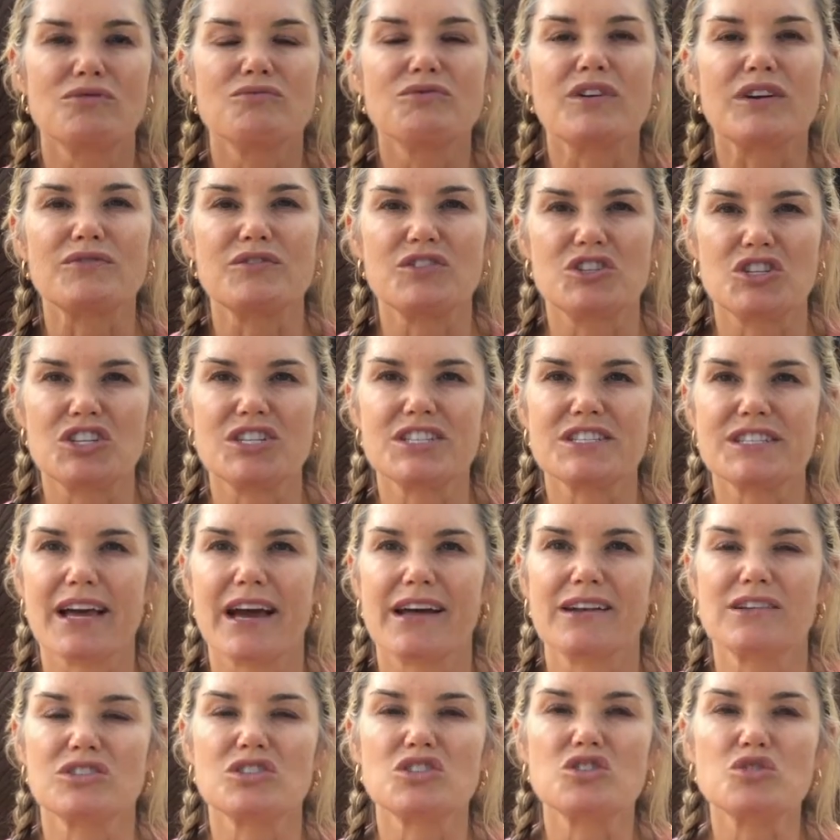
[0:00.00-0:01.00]
refugee
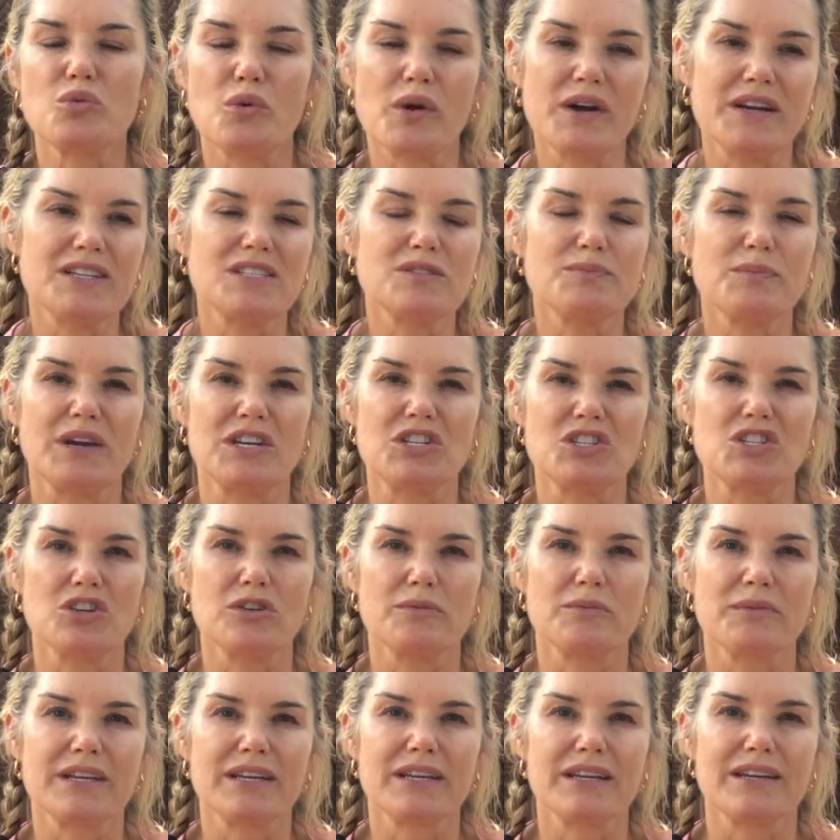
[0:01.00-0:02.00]
status twice by
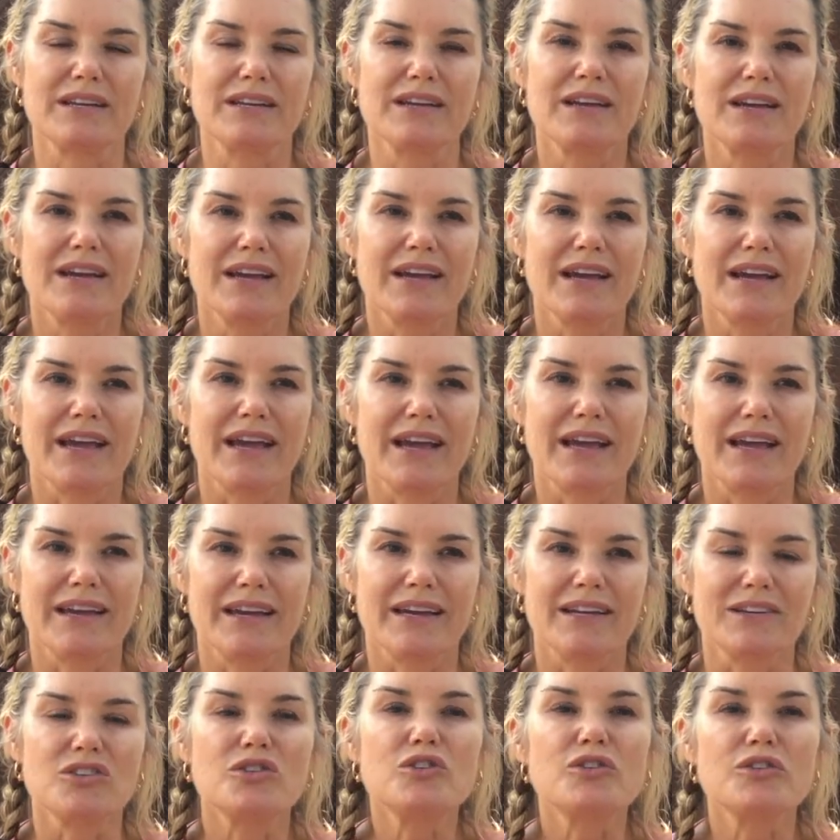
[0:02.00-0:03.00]
Germany
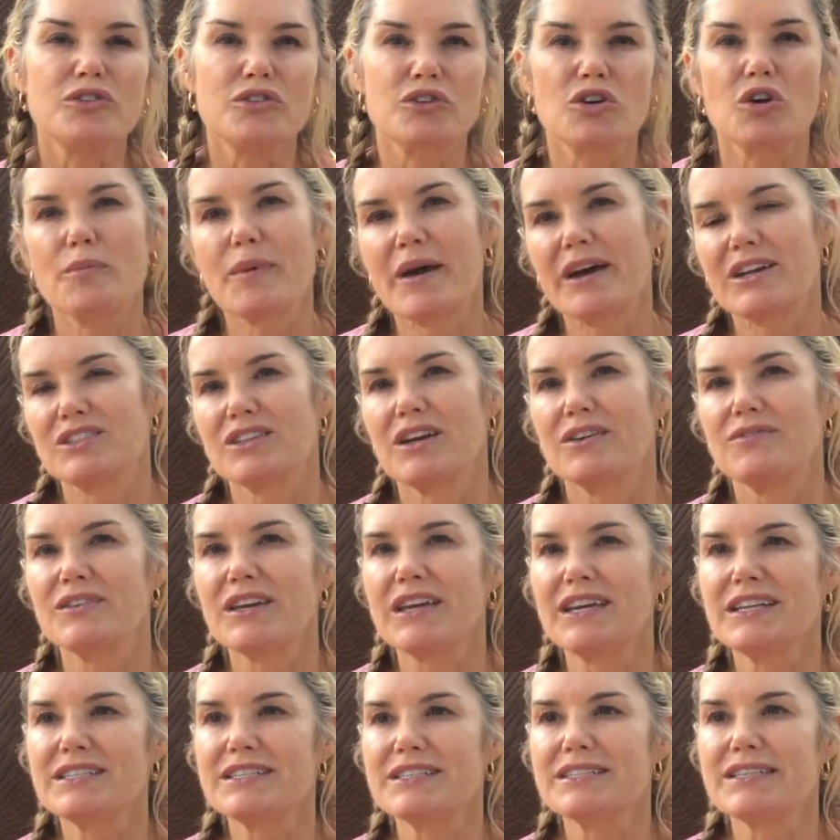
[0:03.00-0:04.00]
and couldn't go back to
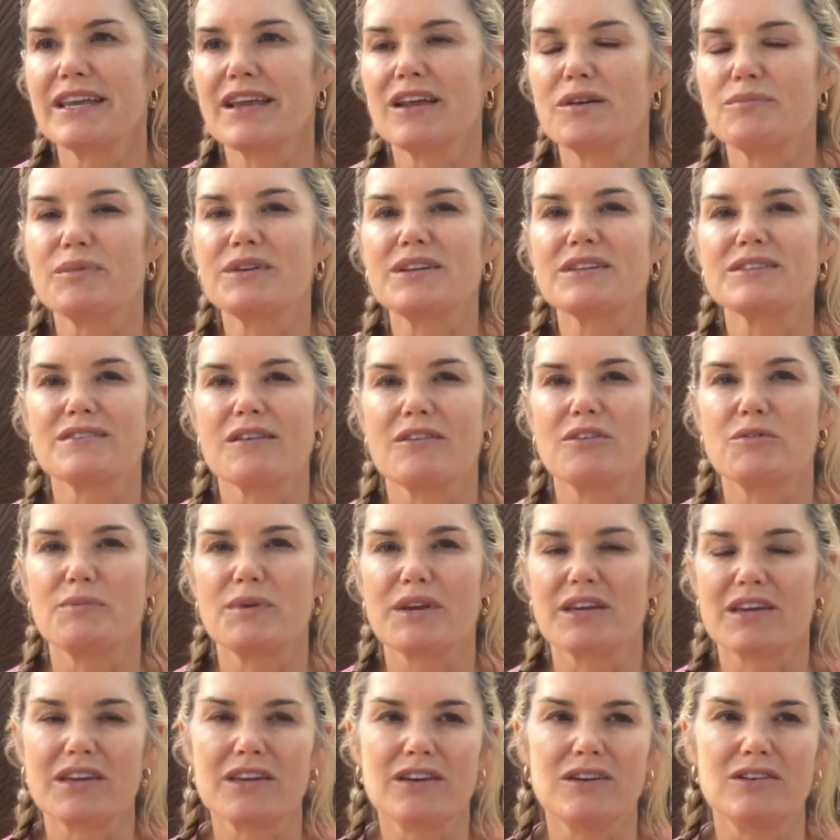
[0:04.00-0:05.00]
Afghanistan because they would
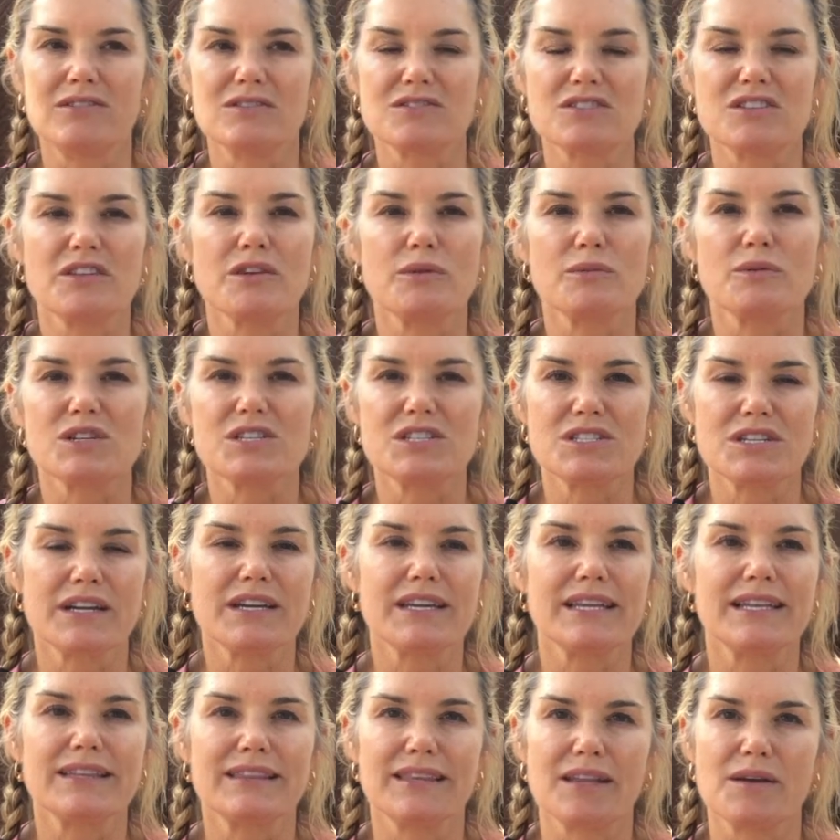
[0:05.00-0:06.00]
be killed. So they were
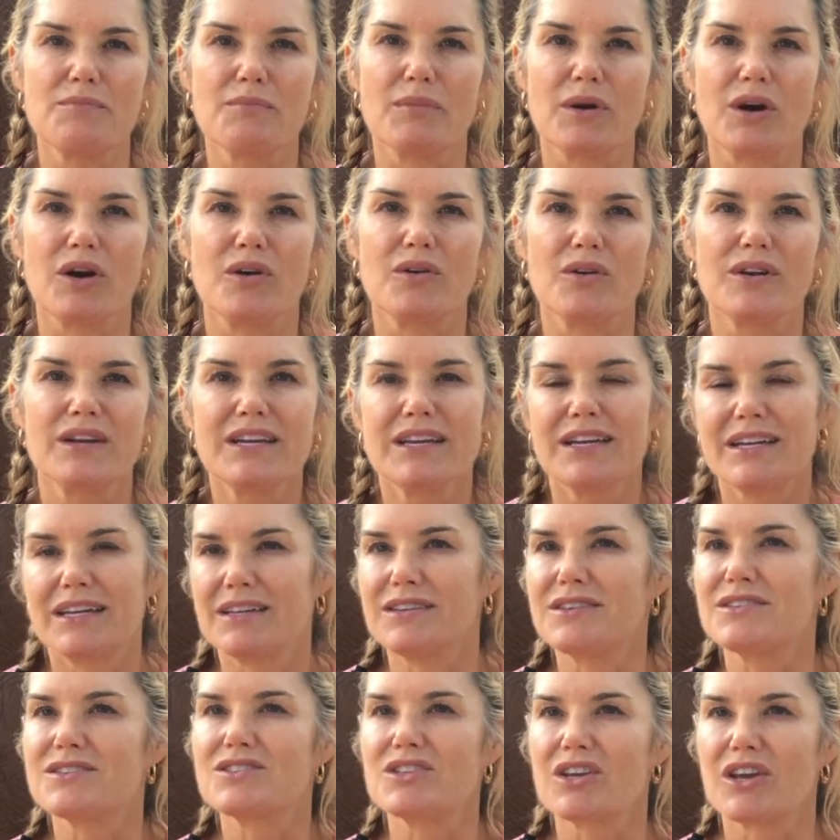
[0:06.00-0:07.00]
stuck in limbo
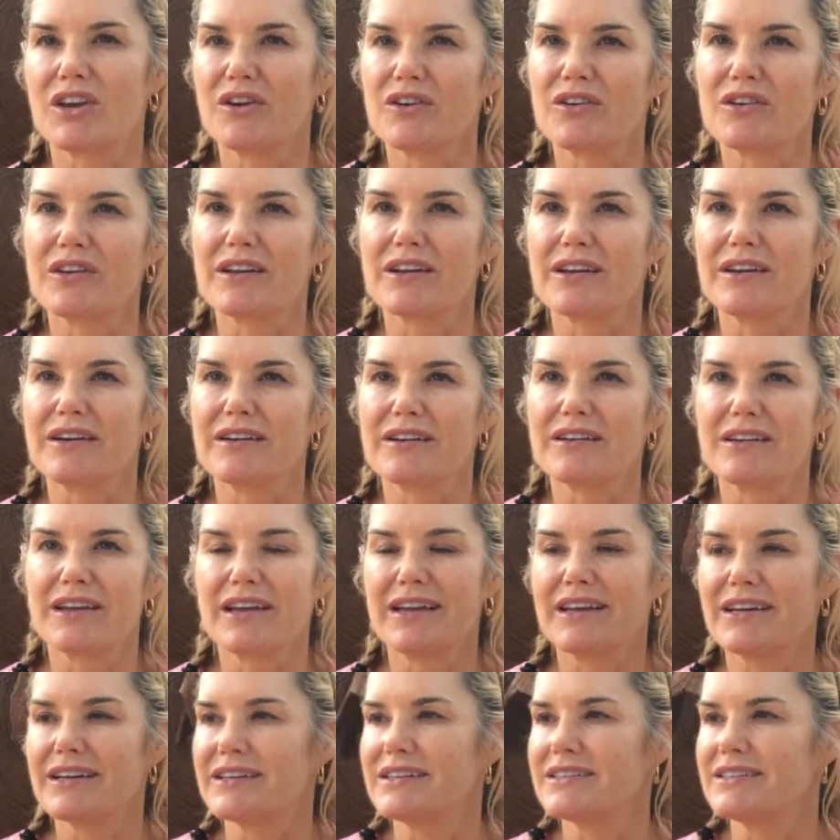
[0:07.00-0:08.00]
in this area.
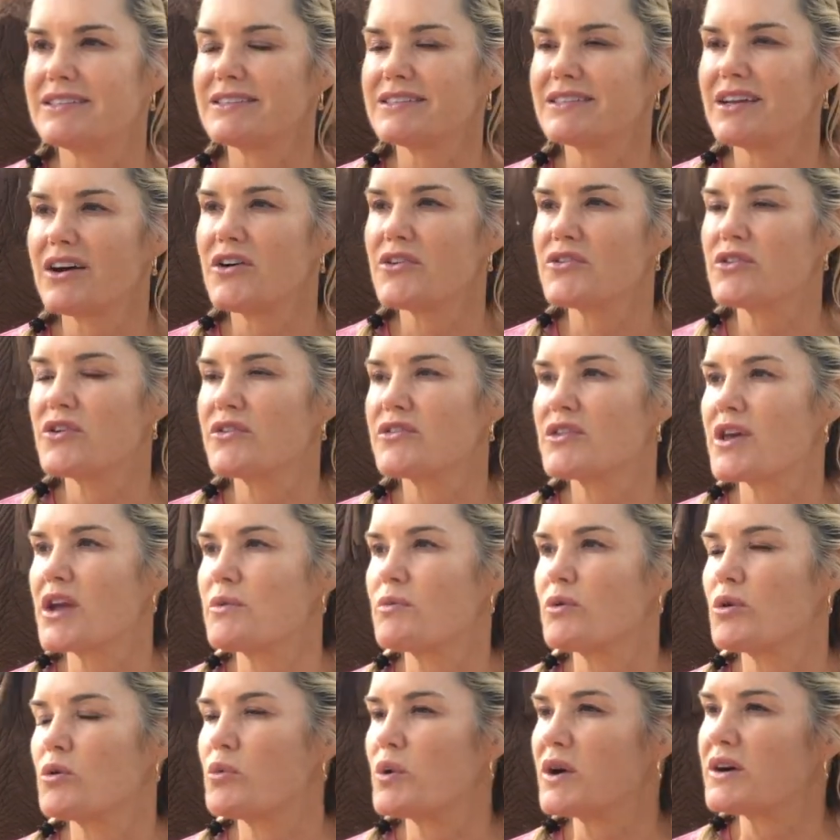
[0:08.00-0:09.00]
And although
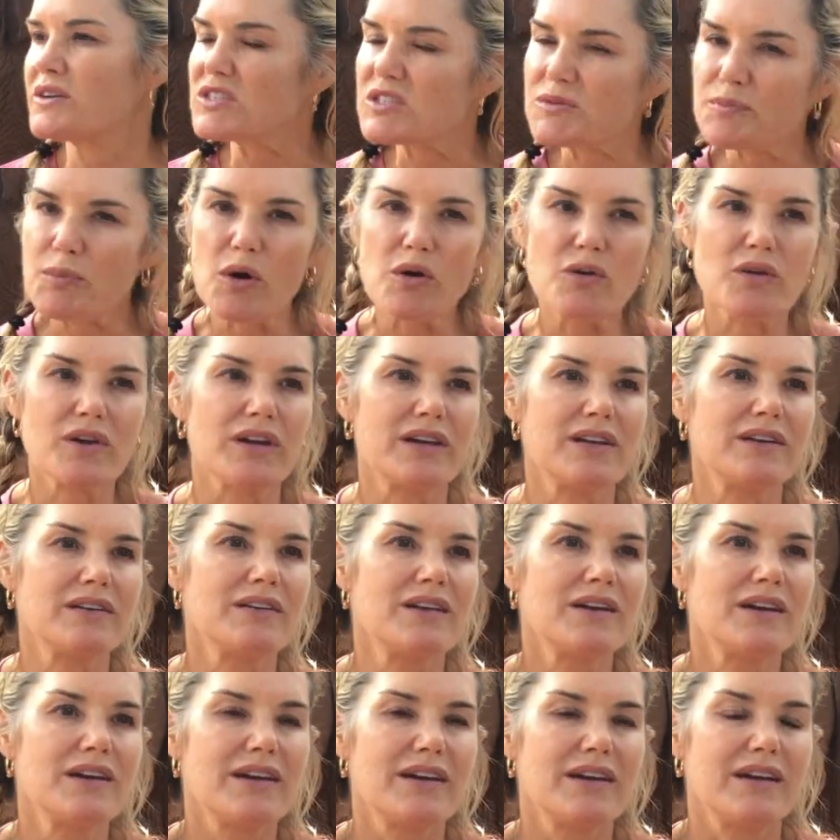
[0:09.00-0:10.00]
they were well
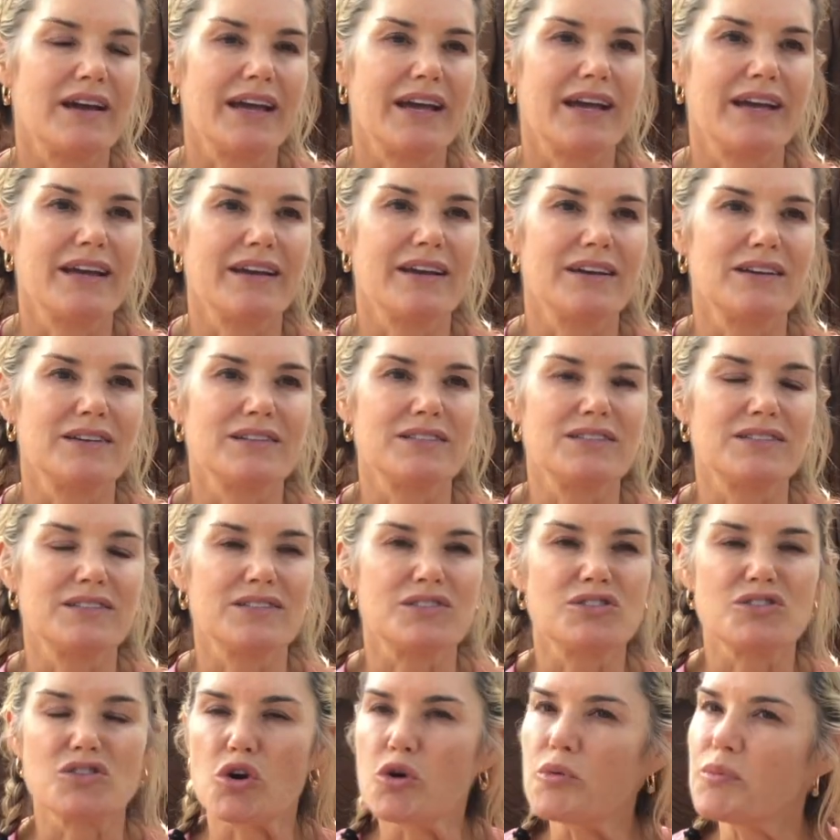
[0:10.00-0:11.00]
spoken and
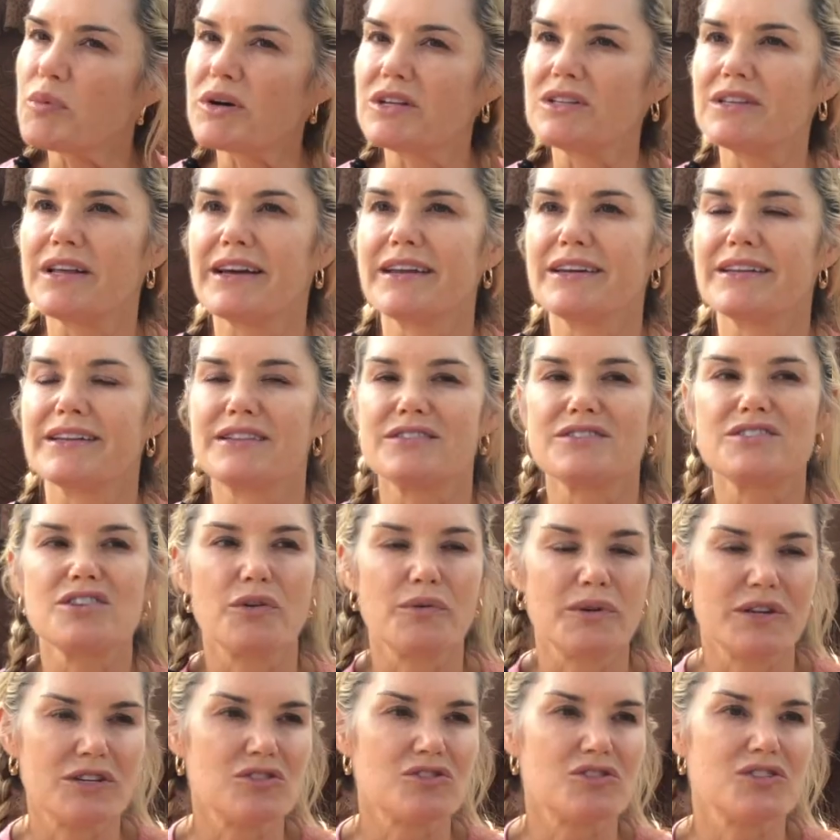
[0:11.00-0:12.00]
so polite and
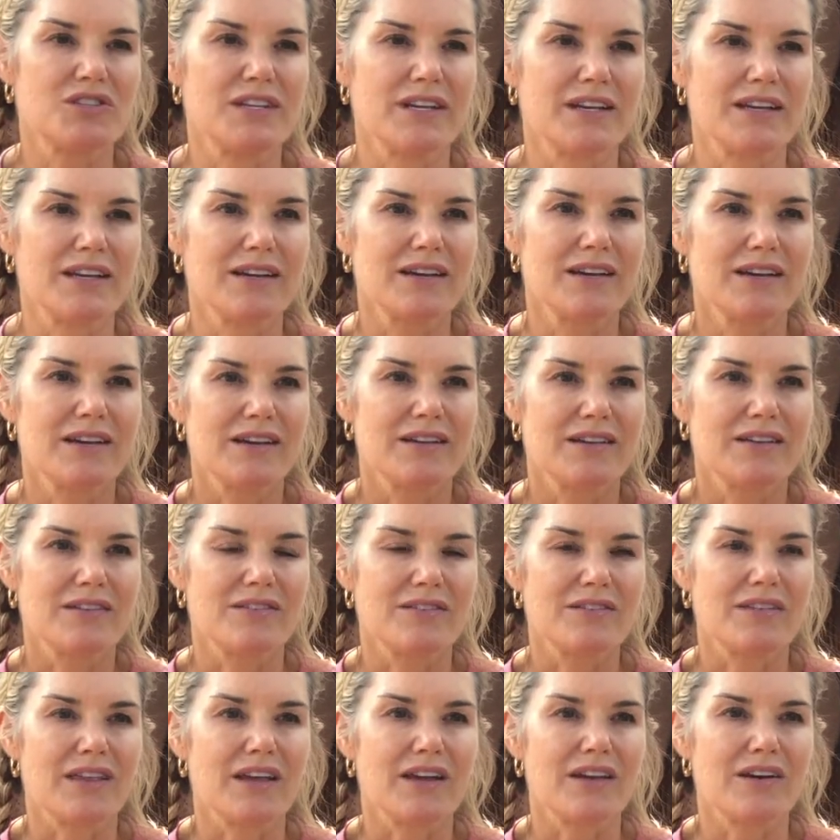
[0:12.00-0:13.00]
so interesting,
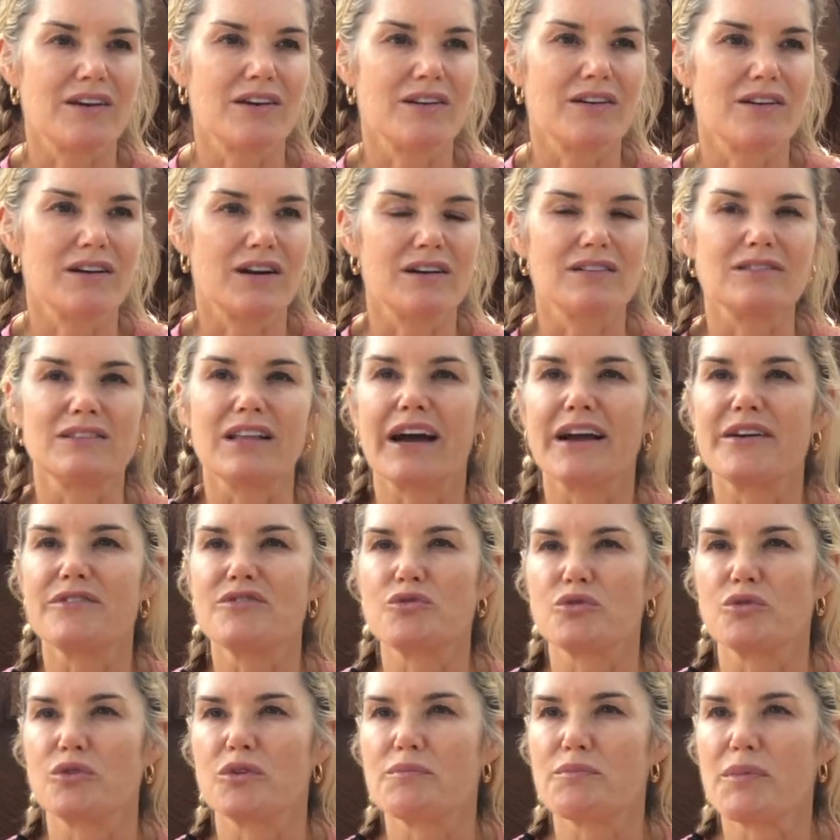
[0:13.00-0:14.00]
their
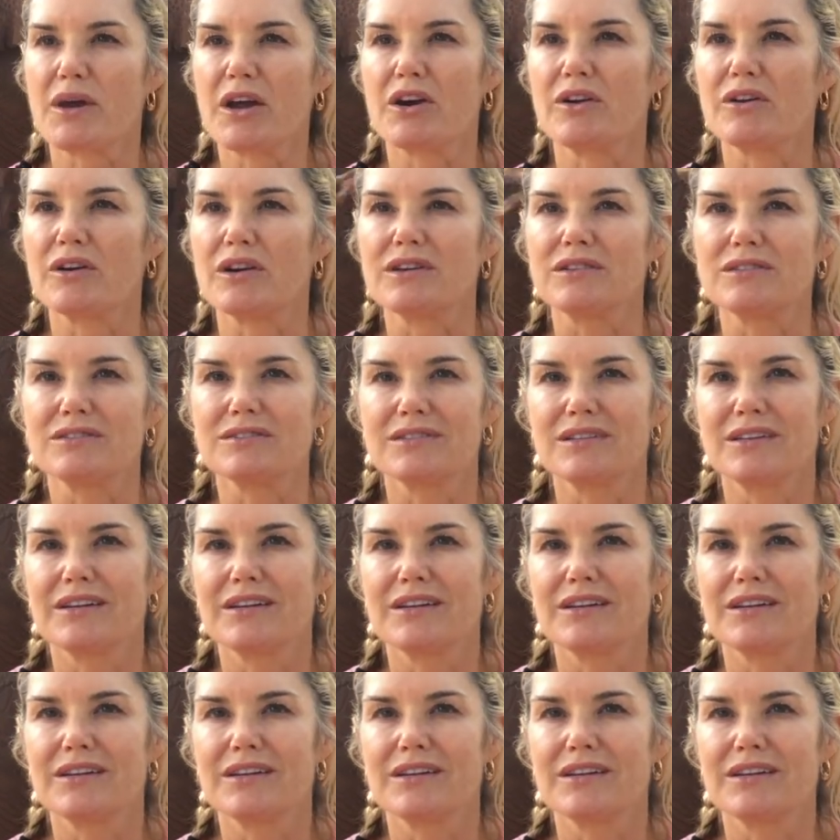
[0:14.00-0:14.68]
lives were in peril.